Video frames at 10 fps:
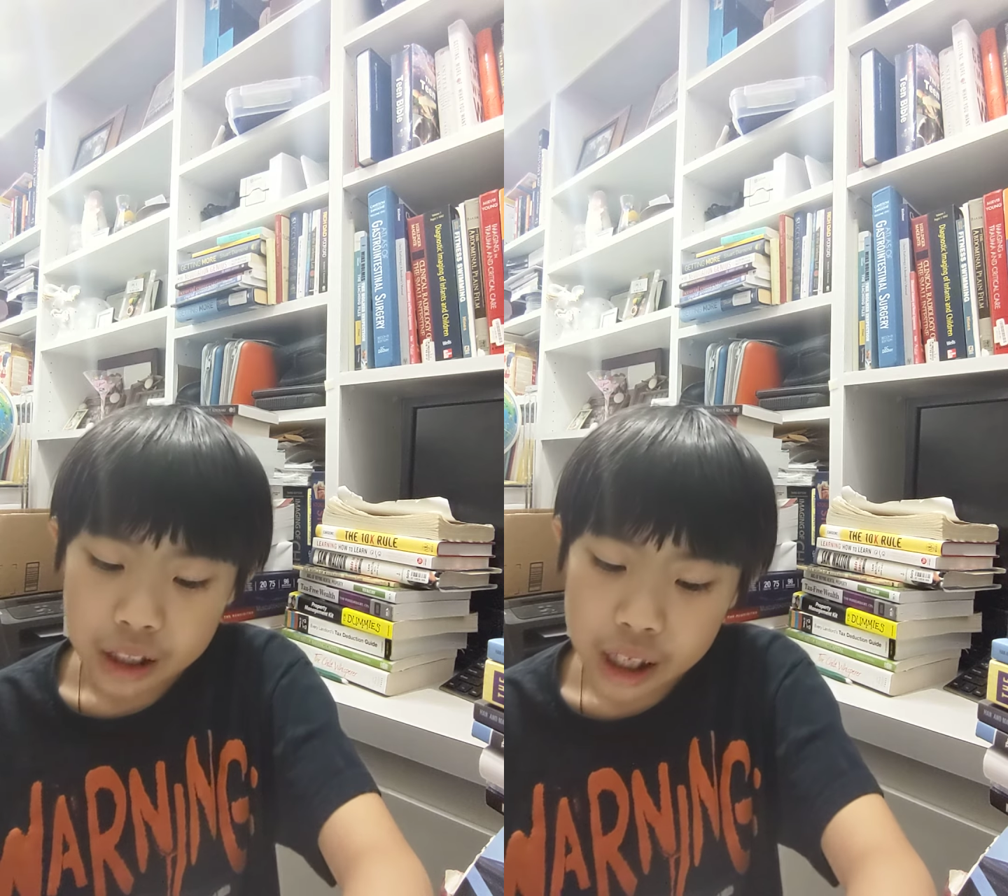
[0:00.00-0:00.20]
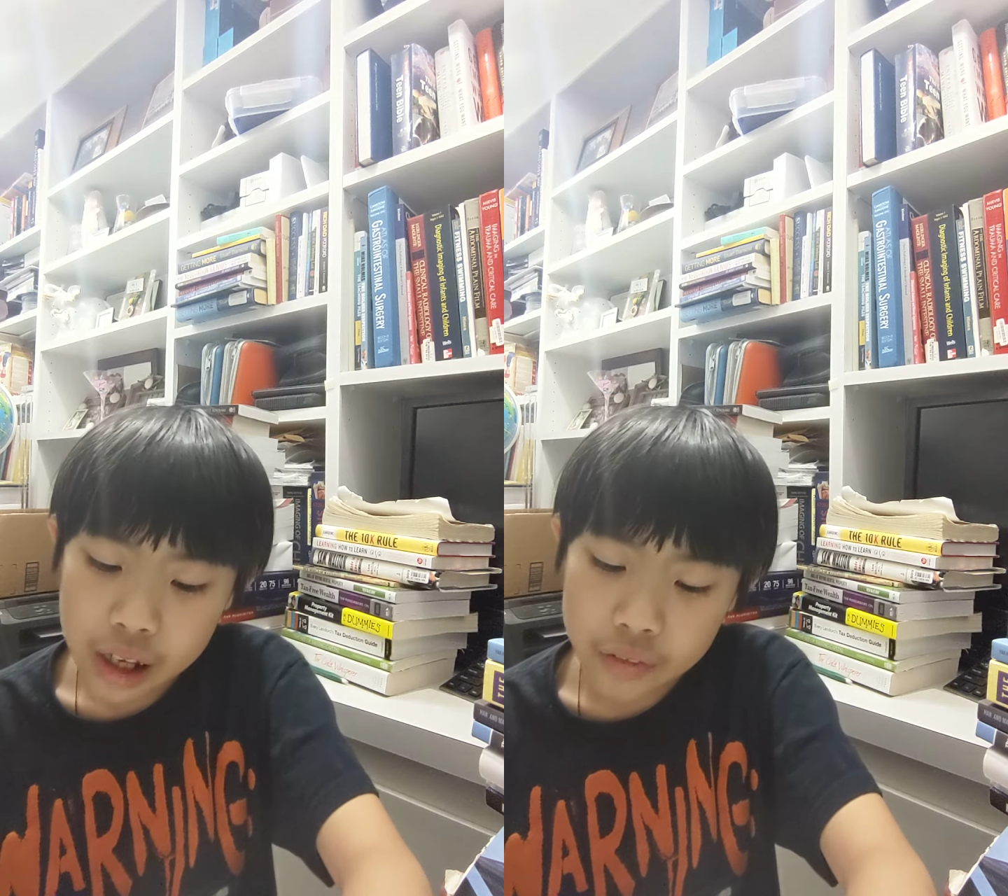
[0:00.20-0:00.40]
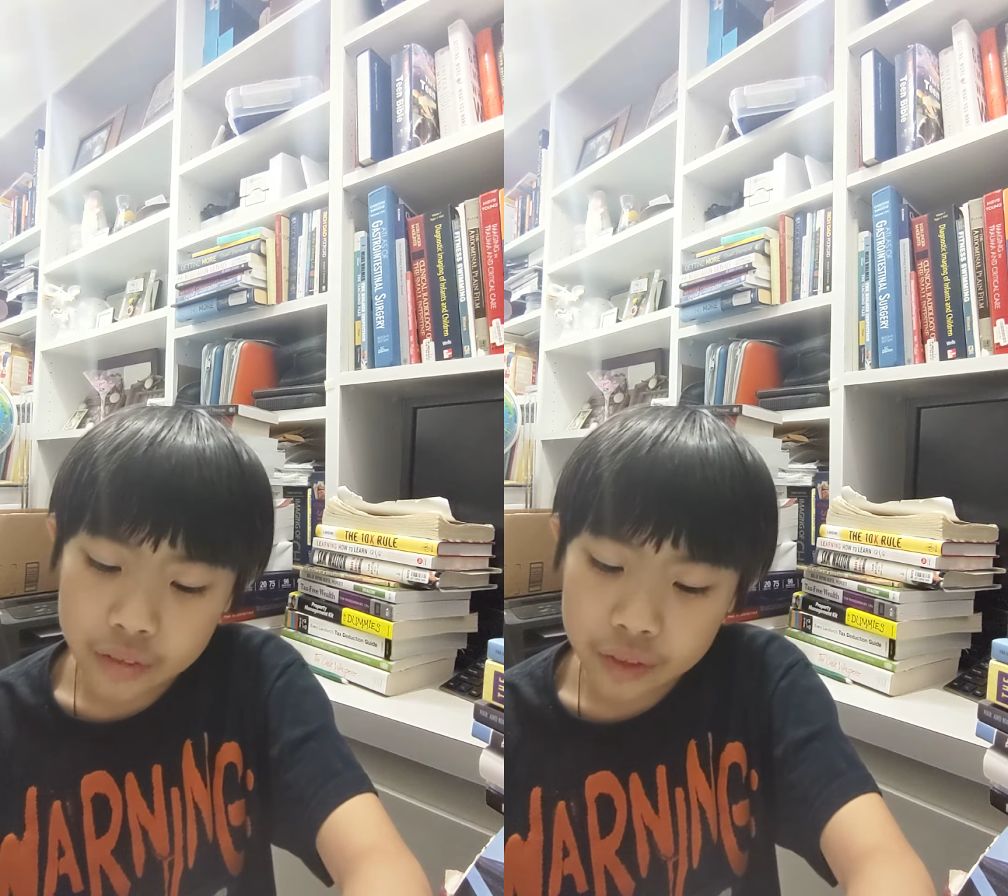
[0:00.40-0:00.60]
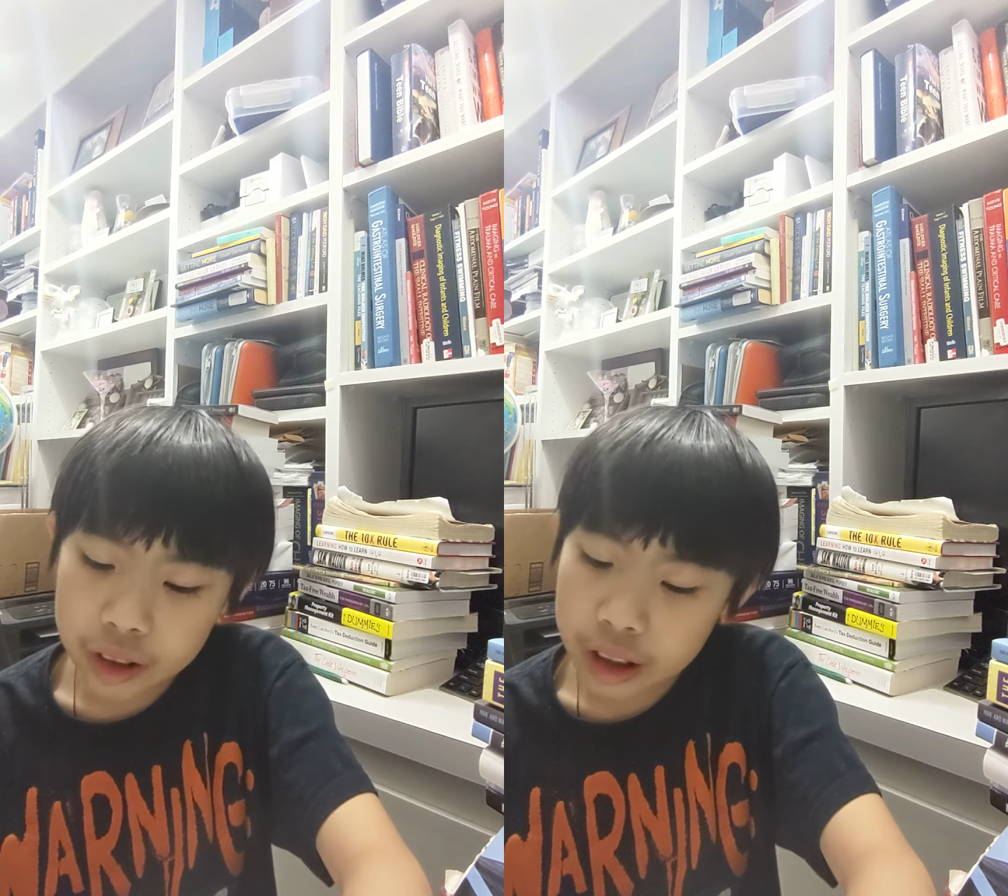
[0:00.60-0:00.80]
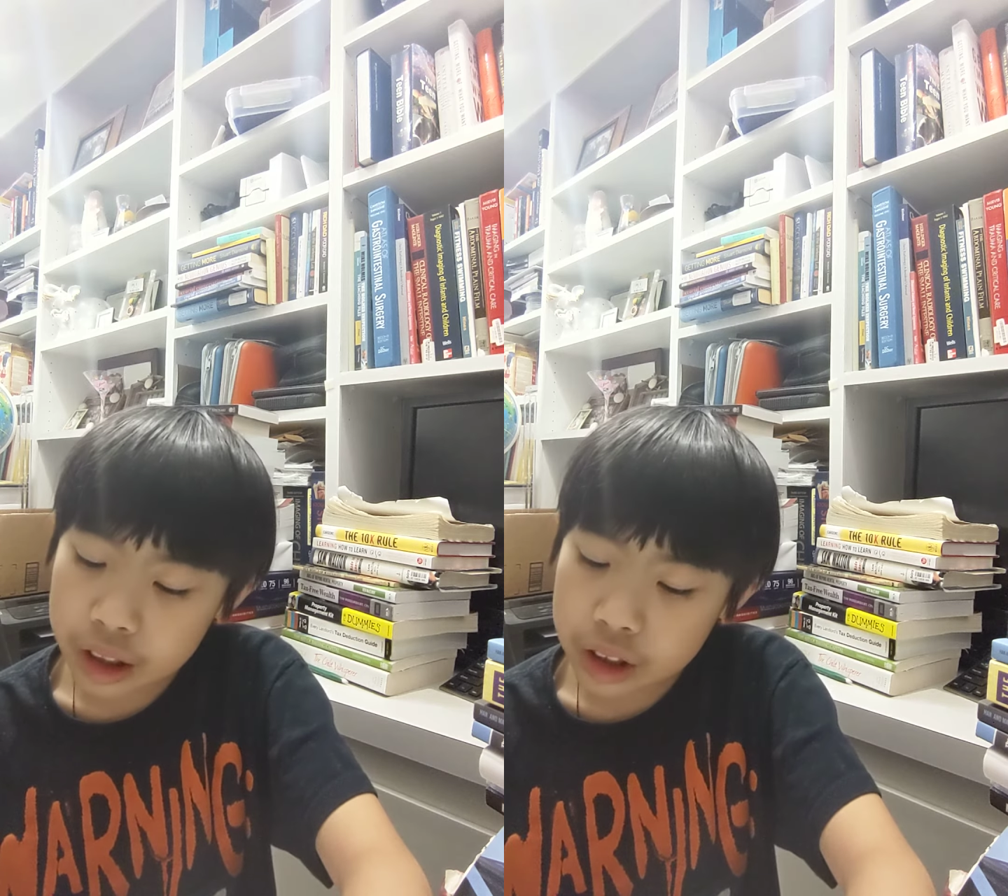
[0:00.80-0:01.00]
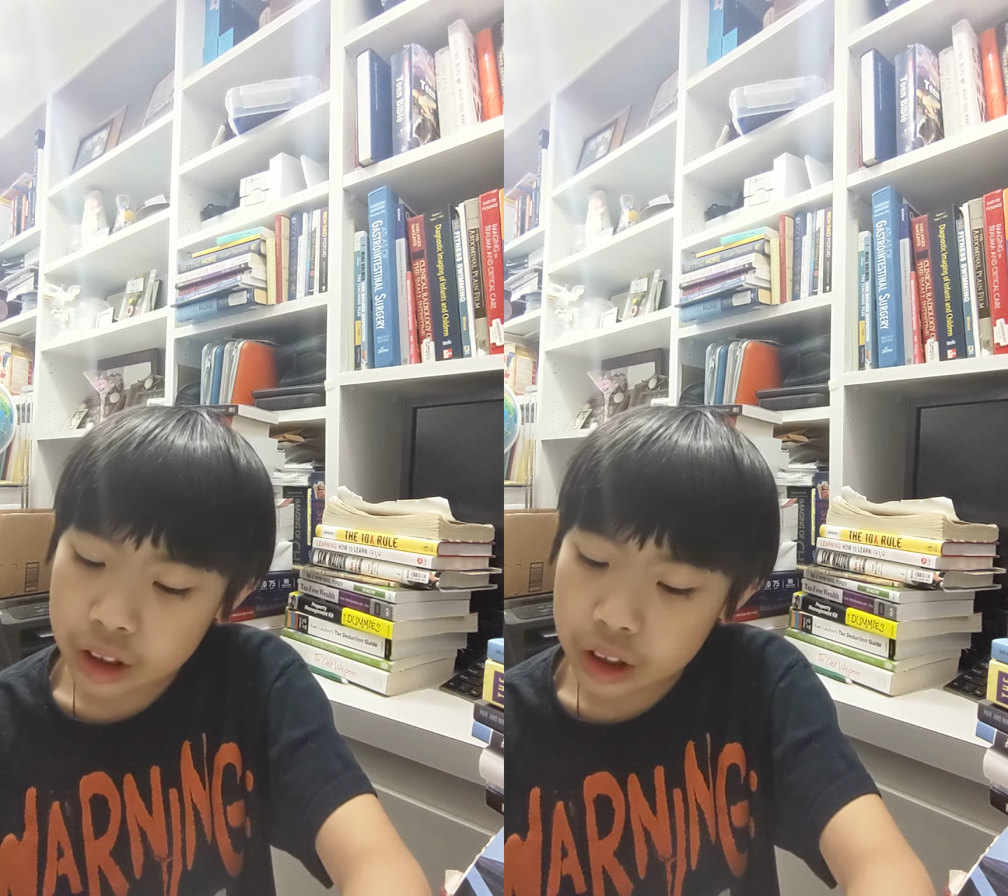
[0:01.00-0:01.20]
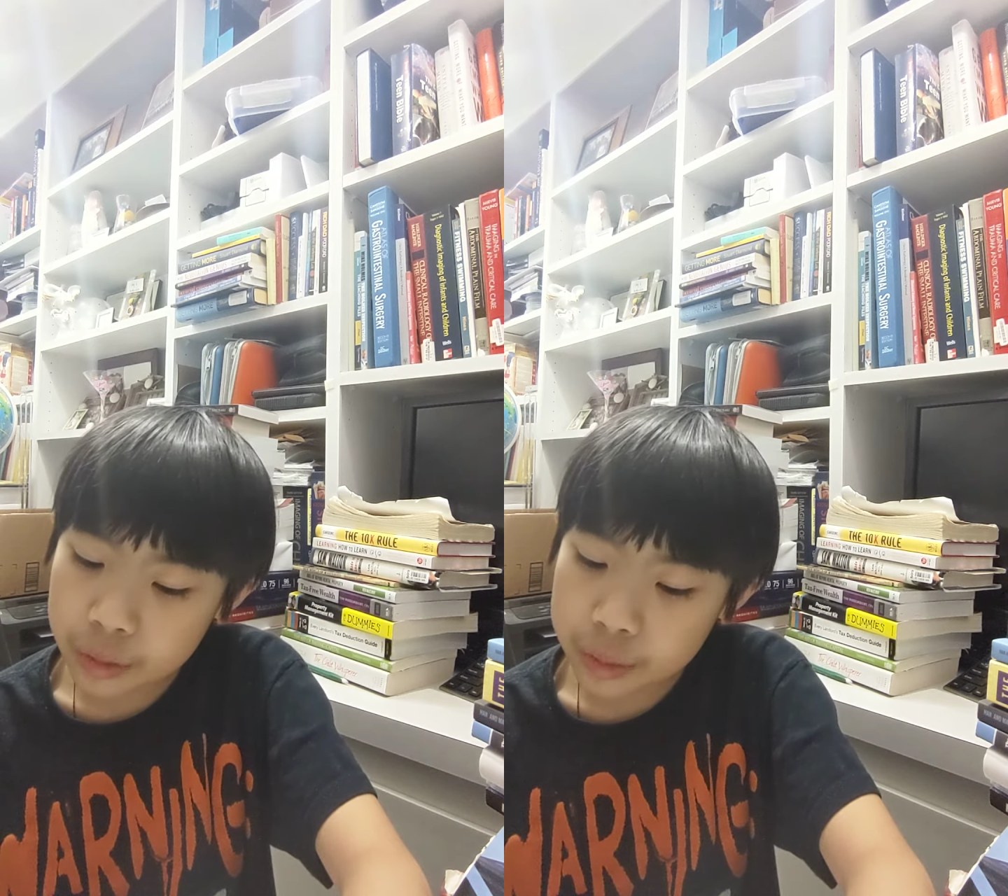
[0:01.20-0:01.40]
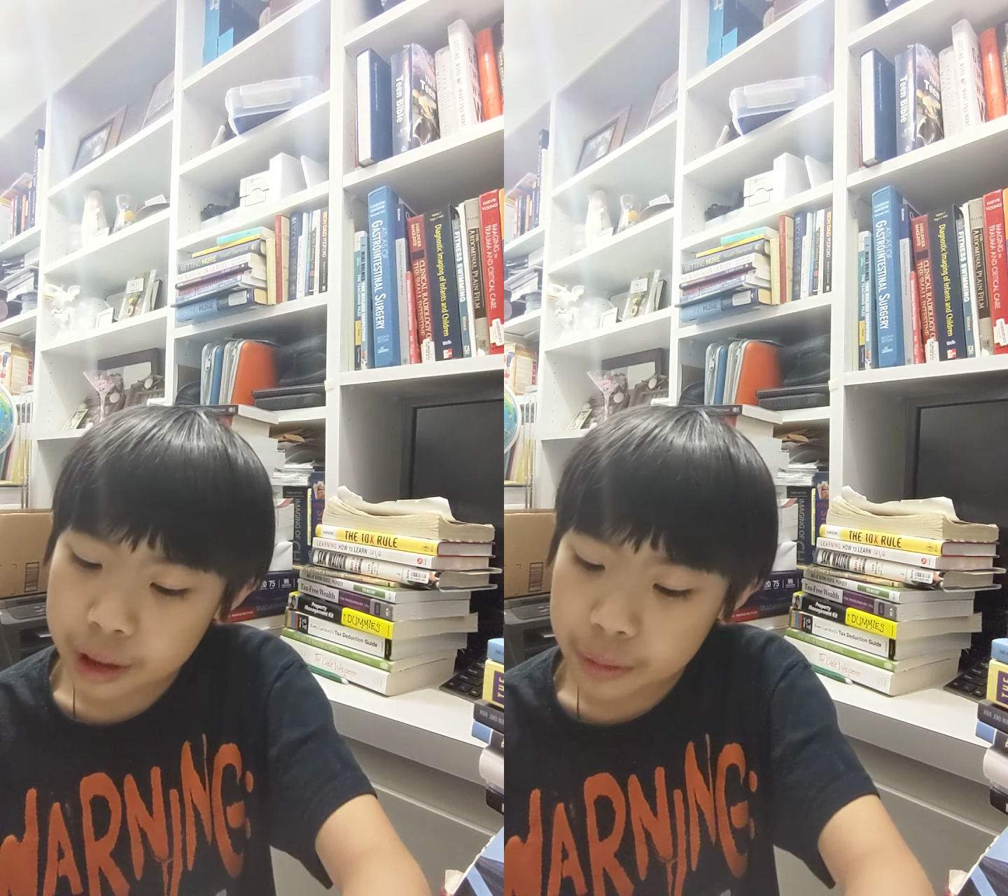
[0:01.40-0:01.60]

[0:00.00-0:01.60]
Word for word: Even when the economy